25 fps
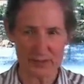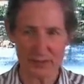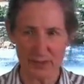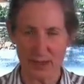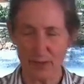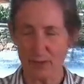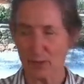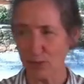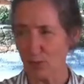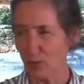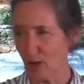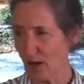
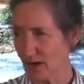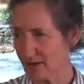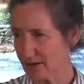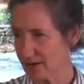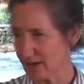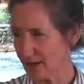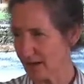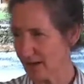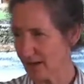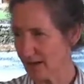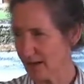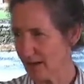No
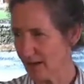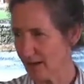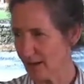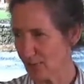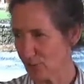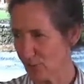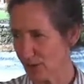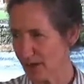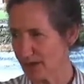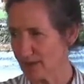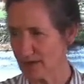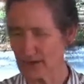wonder I
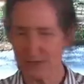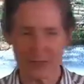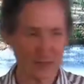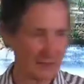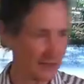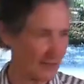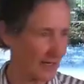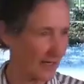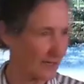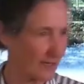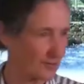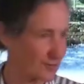went into
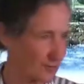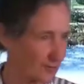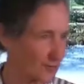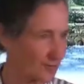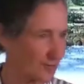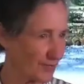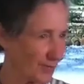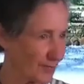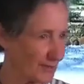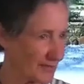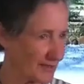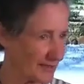natural
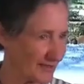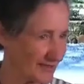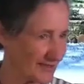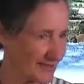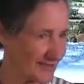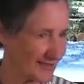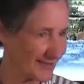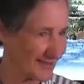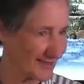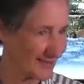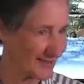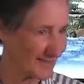
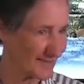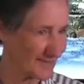remedies.